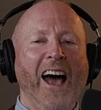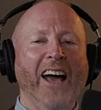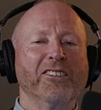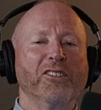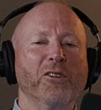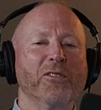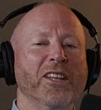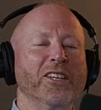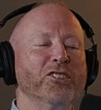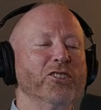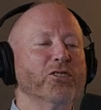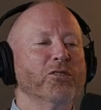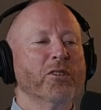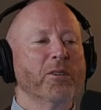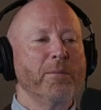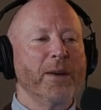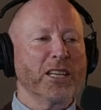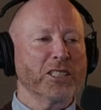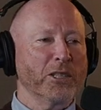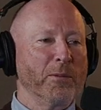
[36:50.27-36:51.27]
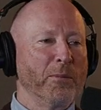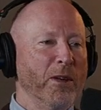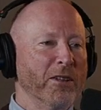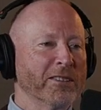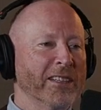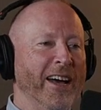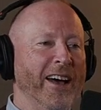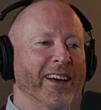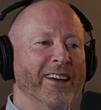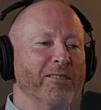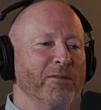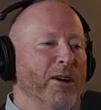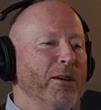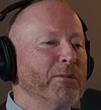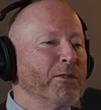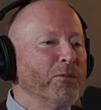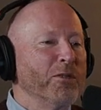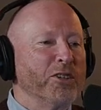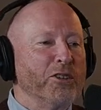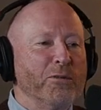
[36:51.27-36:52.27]
I know that you were a basketball guy. I
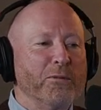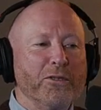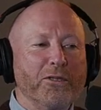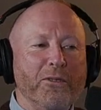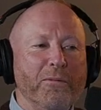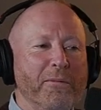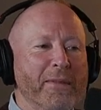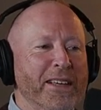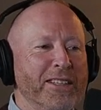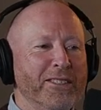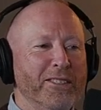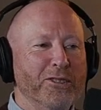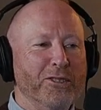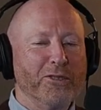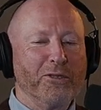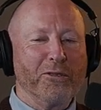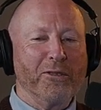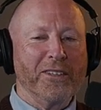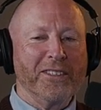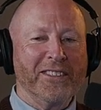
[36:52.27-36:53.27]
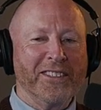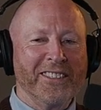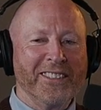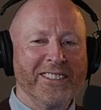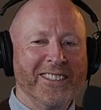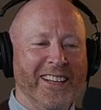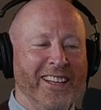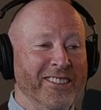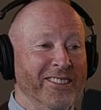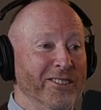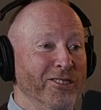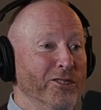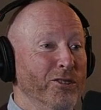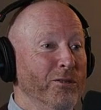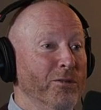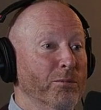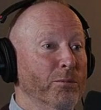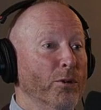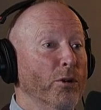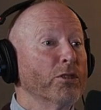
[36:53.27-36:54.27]
mean, one of your most amazing stories is that
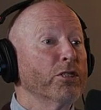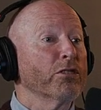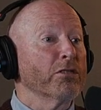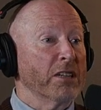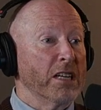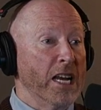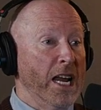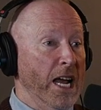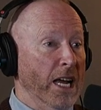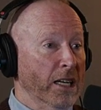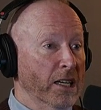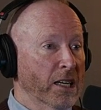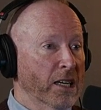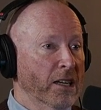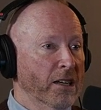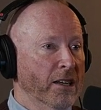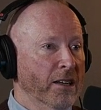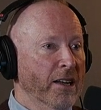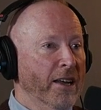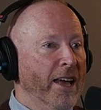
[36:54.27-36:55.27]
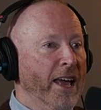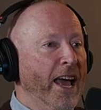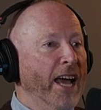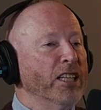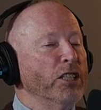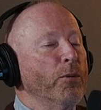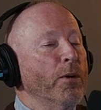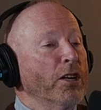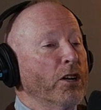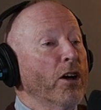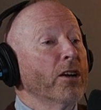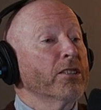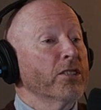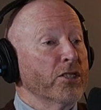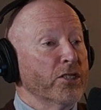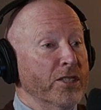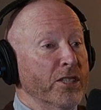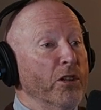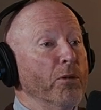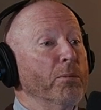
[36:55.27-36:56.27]
you broke your neck. Yeah. And you went on to
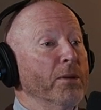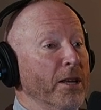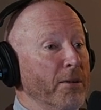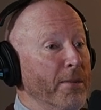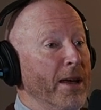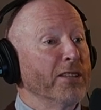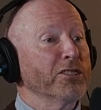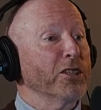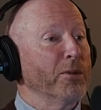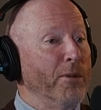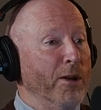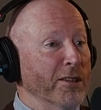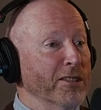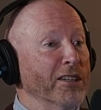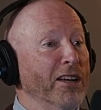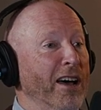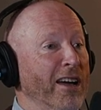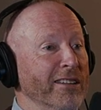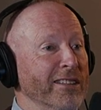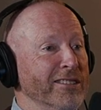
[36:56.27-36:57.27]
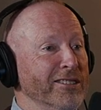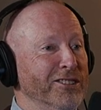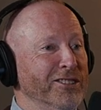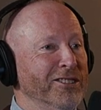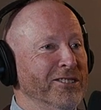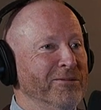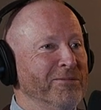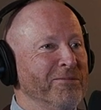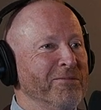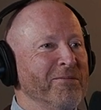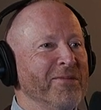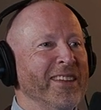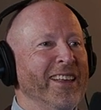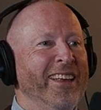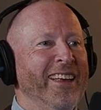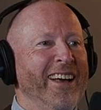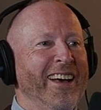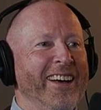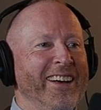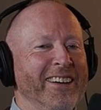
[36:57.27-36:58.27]
still play basketball in college. Right.
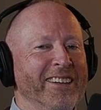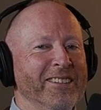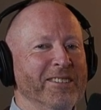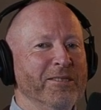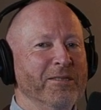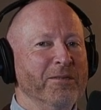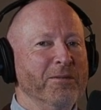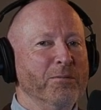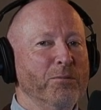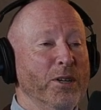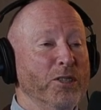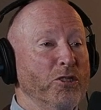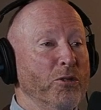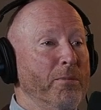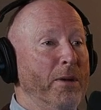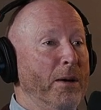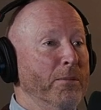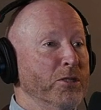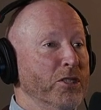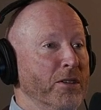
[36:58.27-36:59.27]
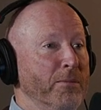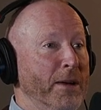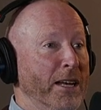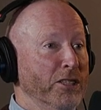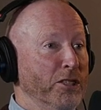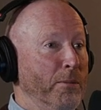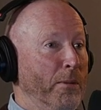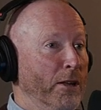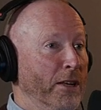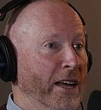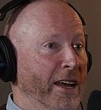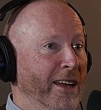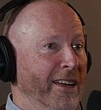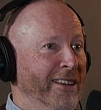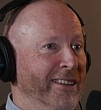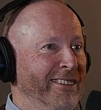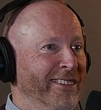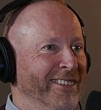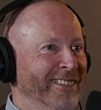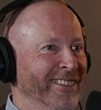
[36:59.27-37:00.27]
Uh, President Obama's a basketball
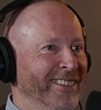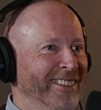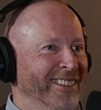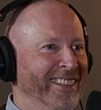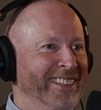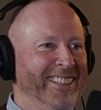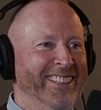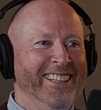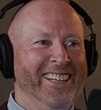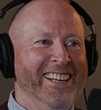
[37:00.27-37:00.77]
guy. Yeah, that's what